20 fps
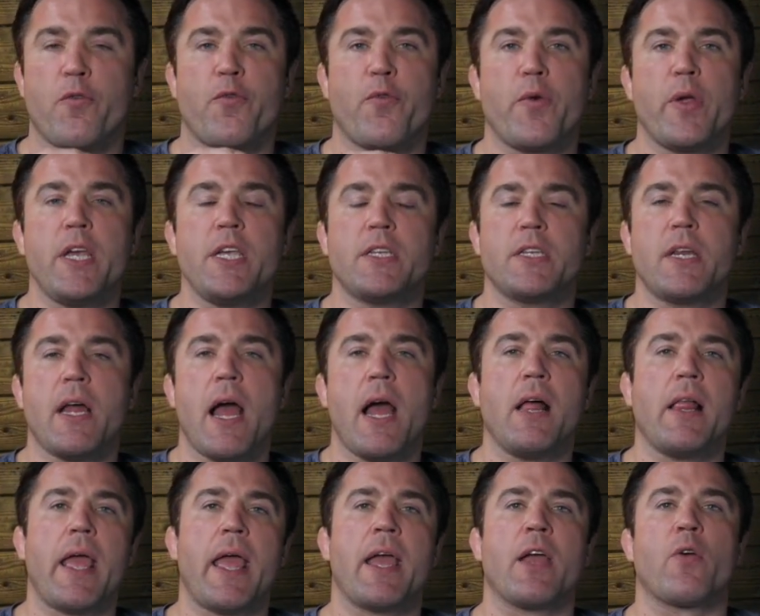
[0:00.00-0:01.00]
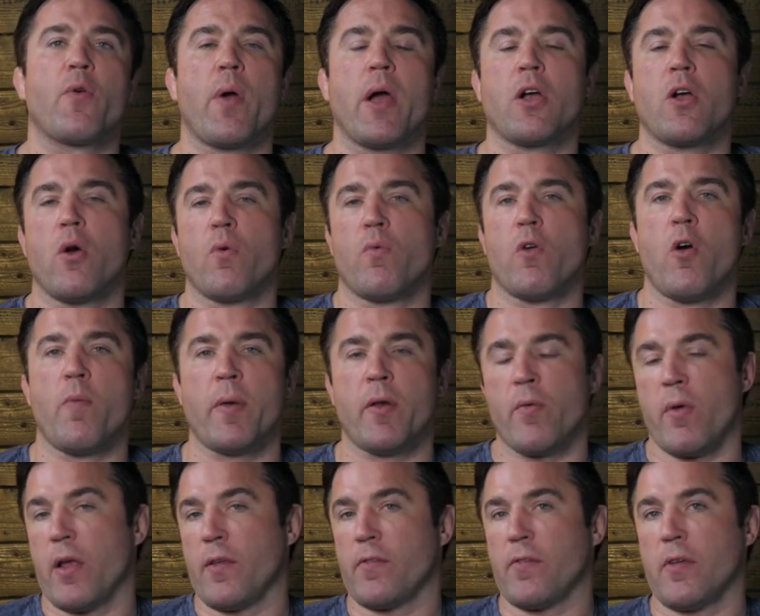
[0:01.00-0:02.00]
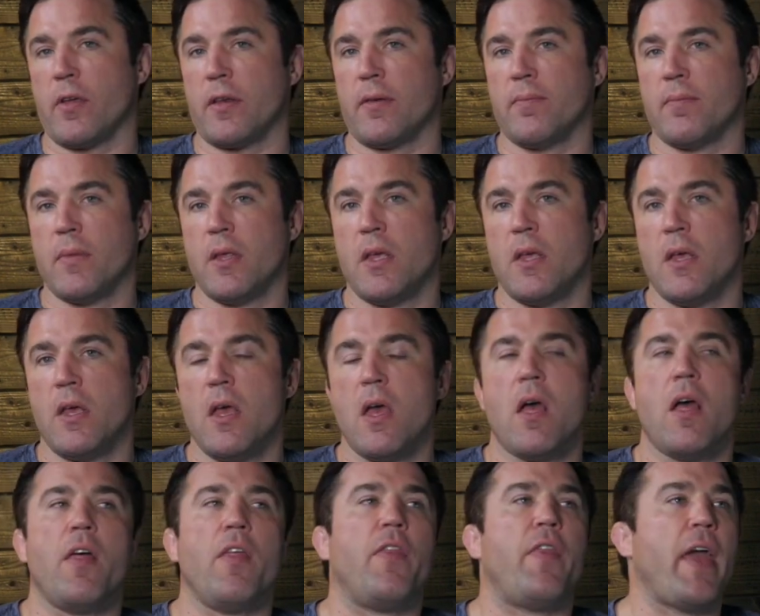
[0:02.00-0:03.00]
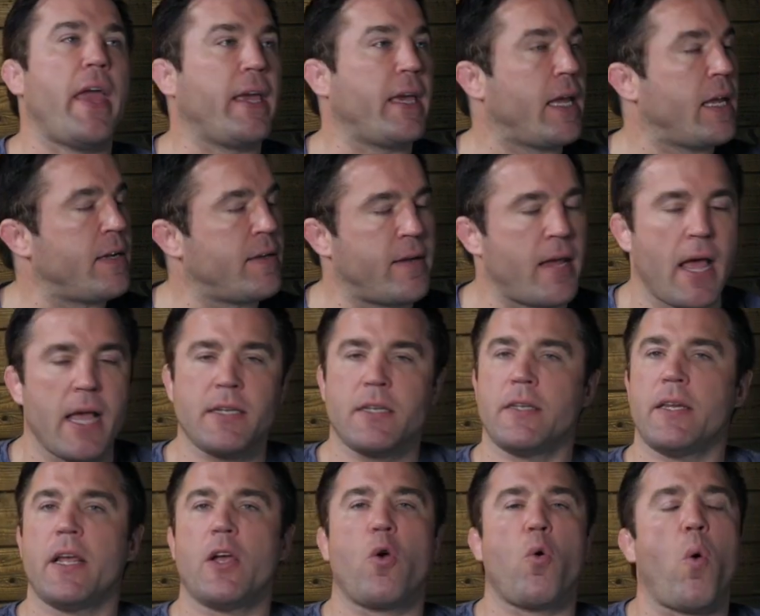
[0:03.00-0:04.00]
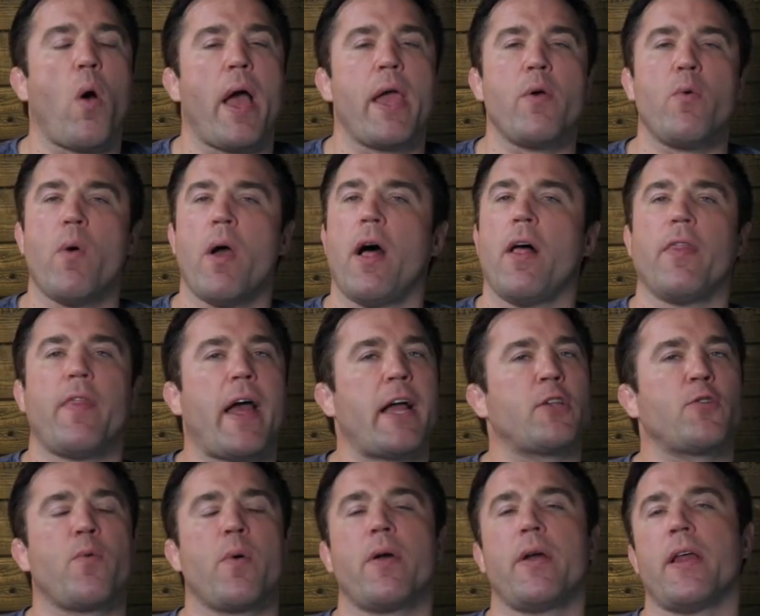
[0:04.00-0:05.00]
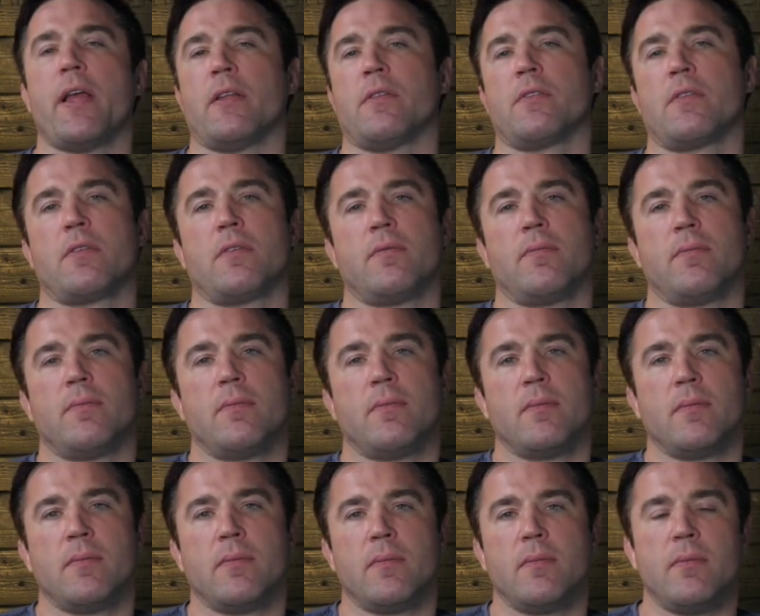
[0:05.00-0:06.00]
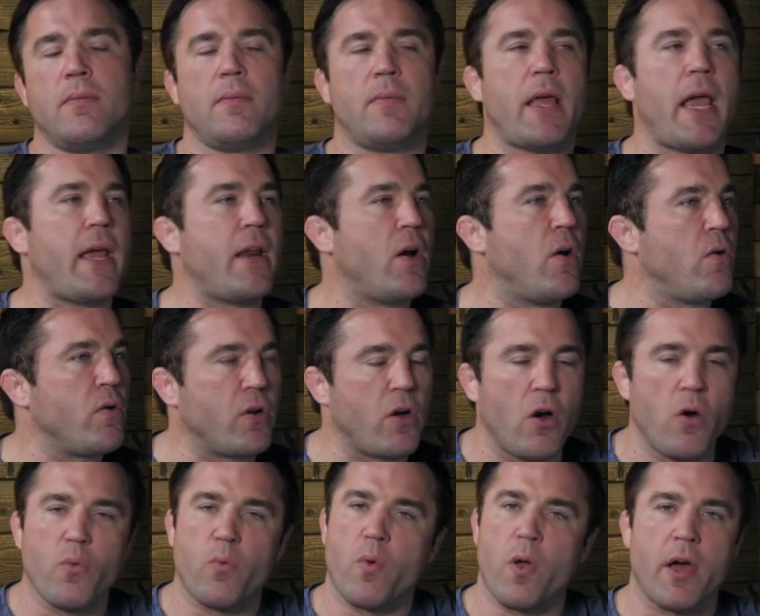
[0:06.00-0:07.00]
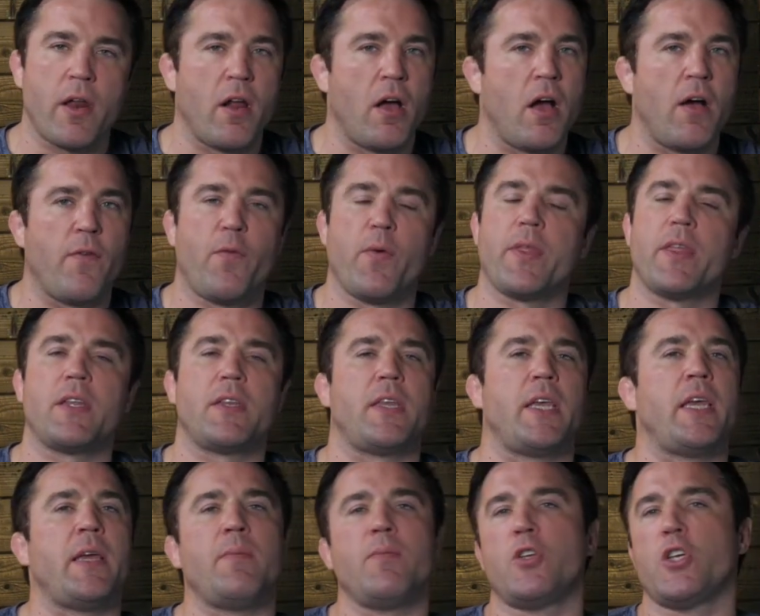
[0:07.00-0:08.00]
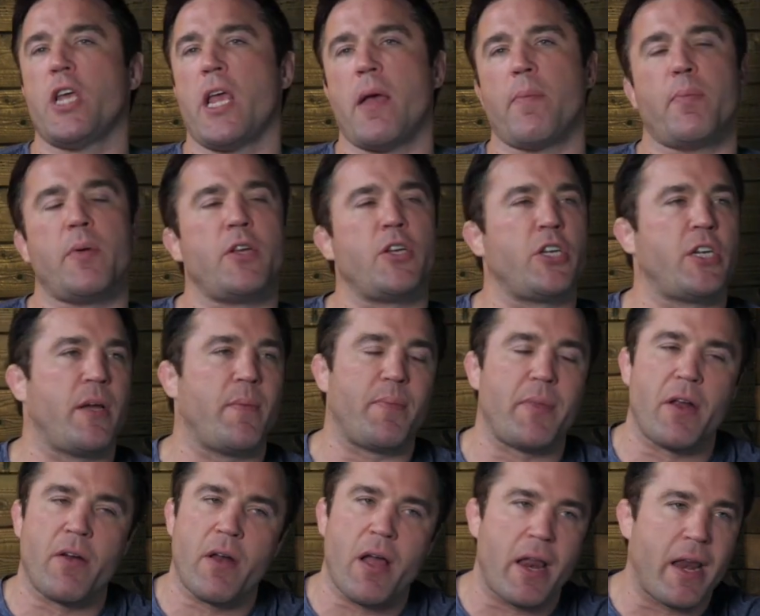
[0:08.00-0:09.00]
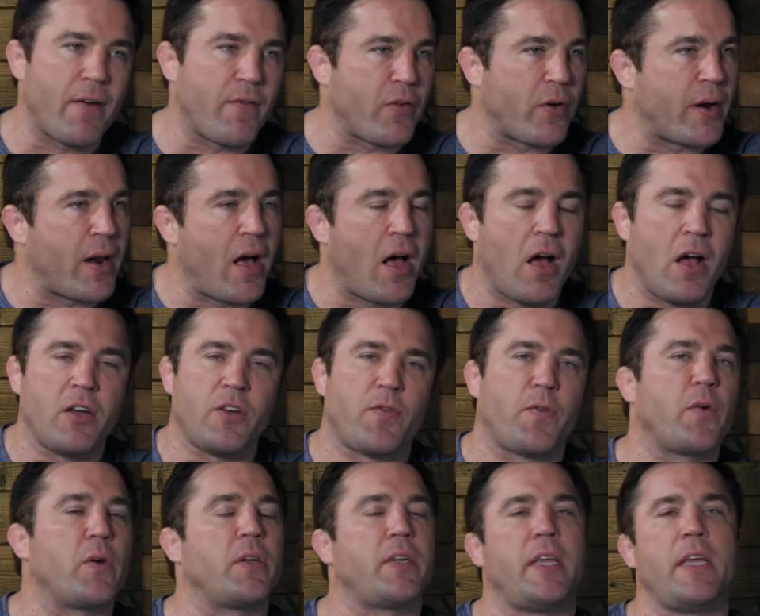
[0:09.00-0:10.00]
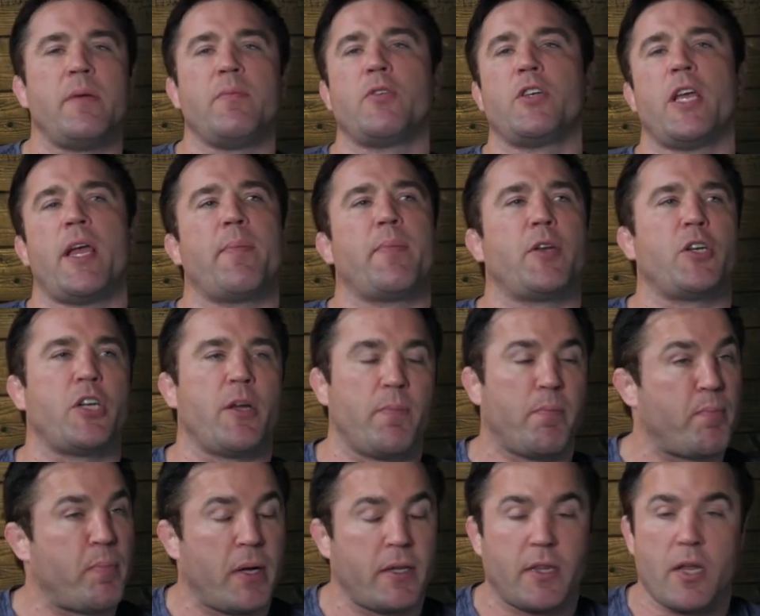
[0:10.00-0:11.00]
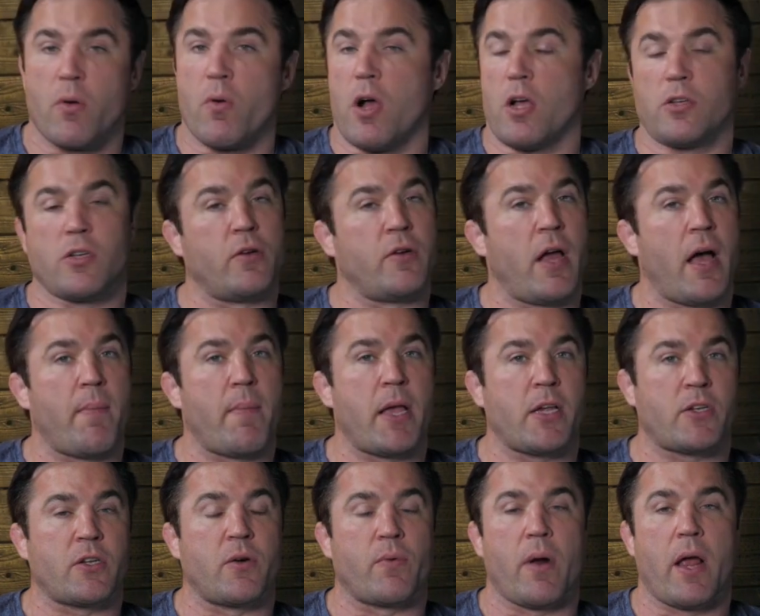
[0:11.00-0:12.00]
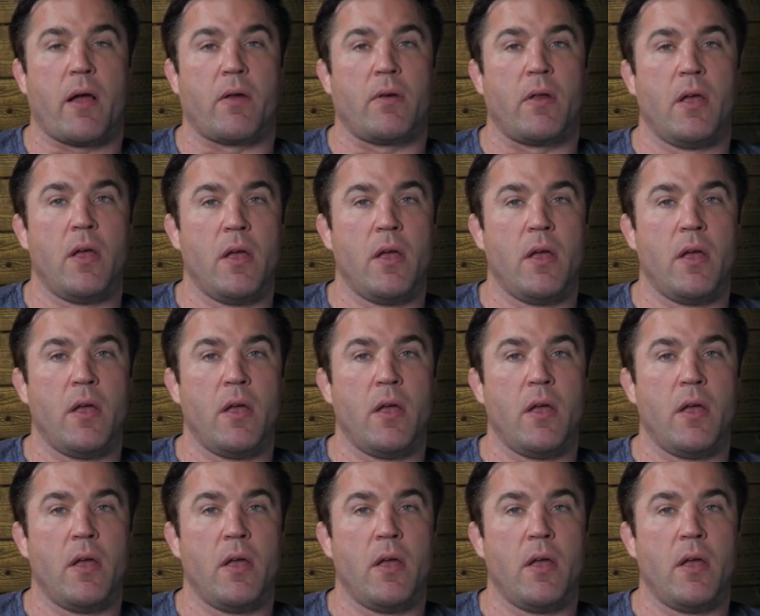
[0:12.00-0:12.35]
freestyle and Greco-Roman wrestling. They can test it quite well. That's where it ends. They don't go run off with a team championship. They're not ever in a hunt for a team championship, but they're also not messing around.